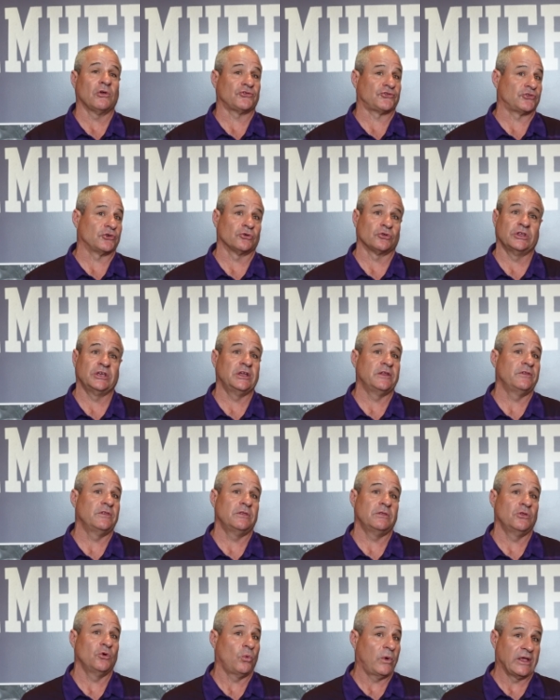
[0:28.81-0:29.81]
certainly
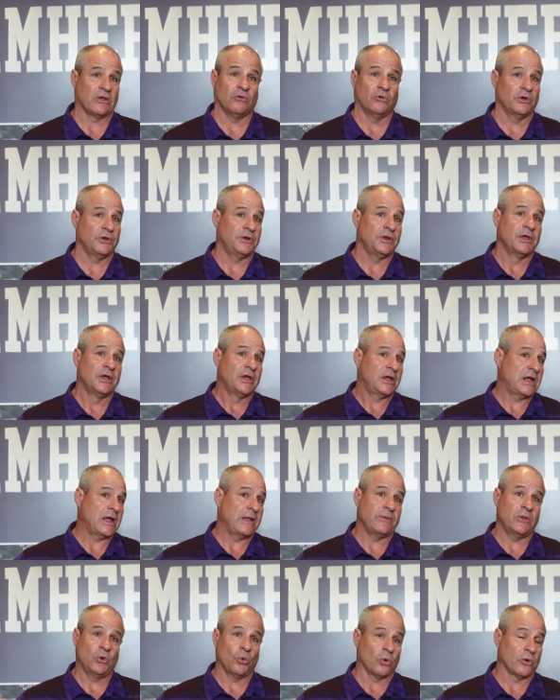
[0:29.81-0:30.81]
in New England
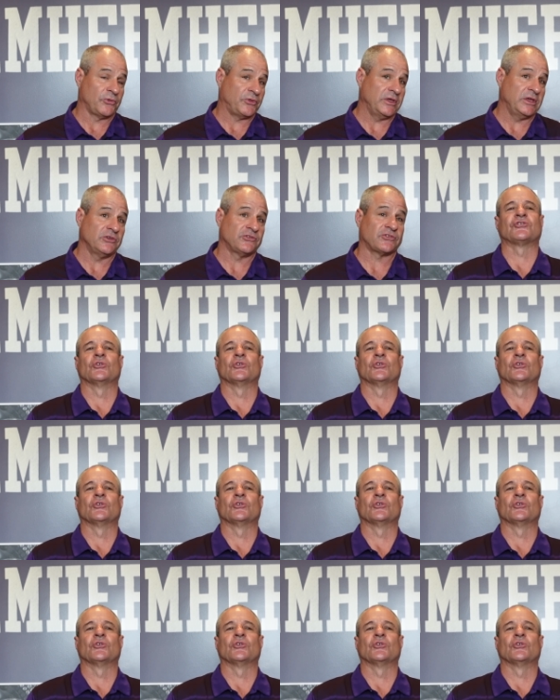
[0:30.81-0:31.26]
and the Northeast.